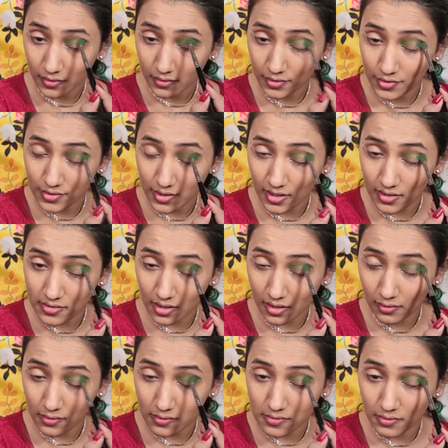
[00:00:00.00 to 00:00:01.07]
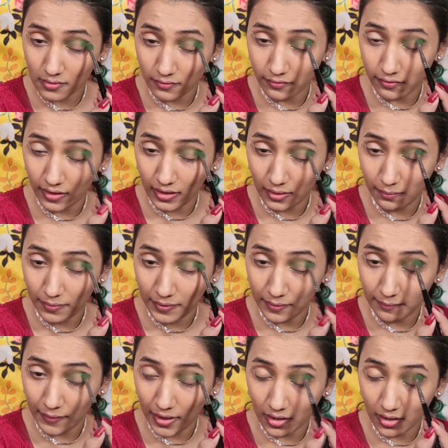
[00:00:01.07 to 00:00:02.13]
The shades are also very
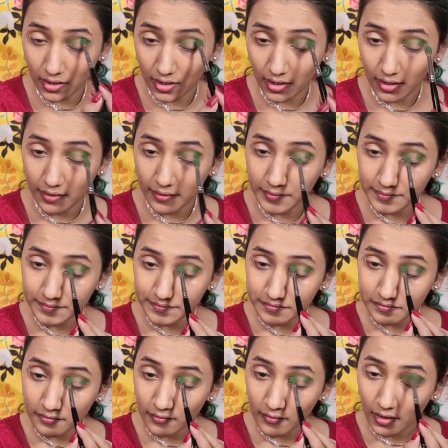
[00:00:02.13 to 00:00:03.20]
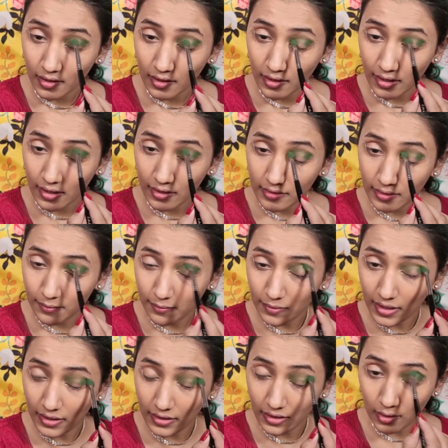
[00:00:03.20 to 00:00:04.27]
pigmented and they
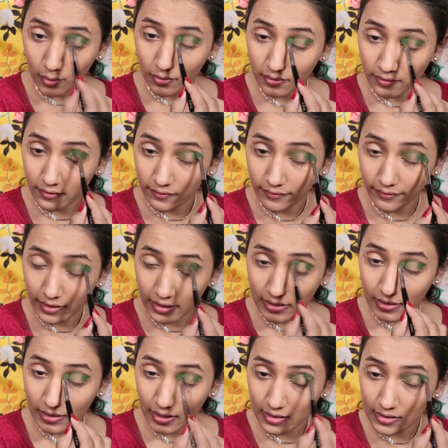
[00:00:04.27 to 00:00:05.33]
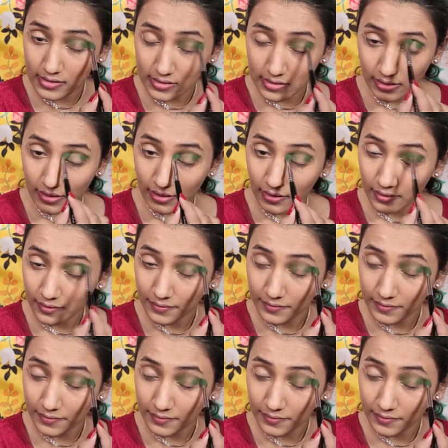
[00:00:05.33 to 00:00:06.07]
blend out very nicely.